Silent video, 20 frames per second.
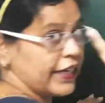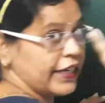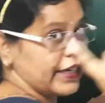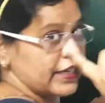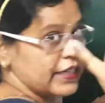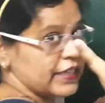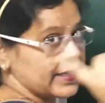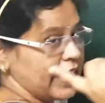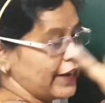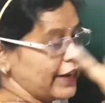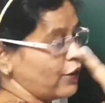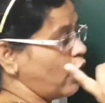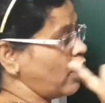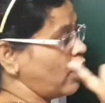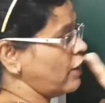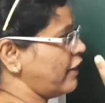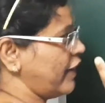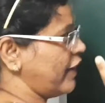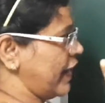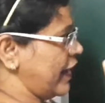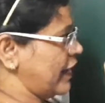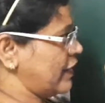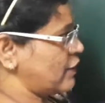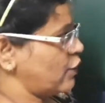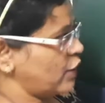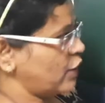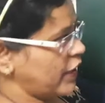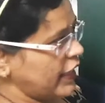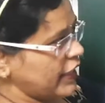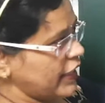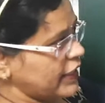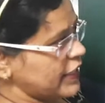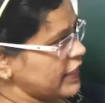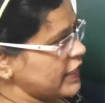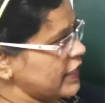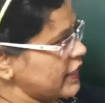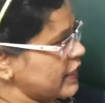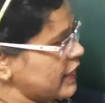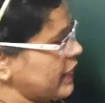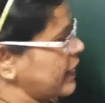So greater sign always.
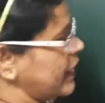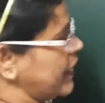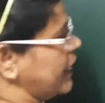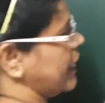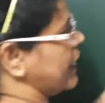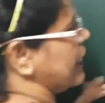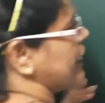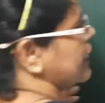Okay, this is